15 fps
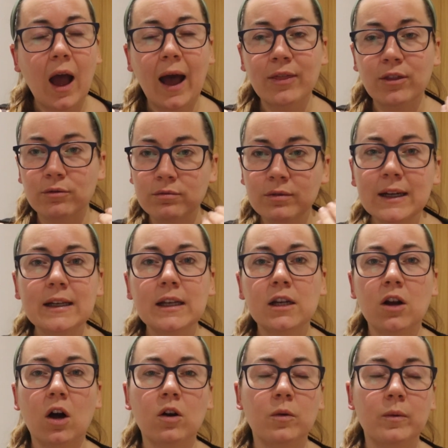And they're really
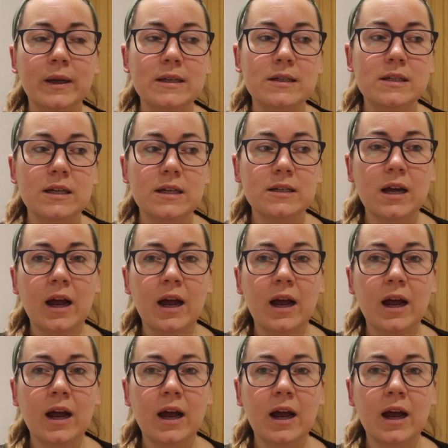long-winded,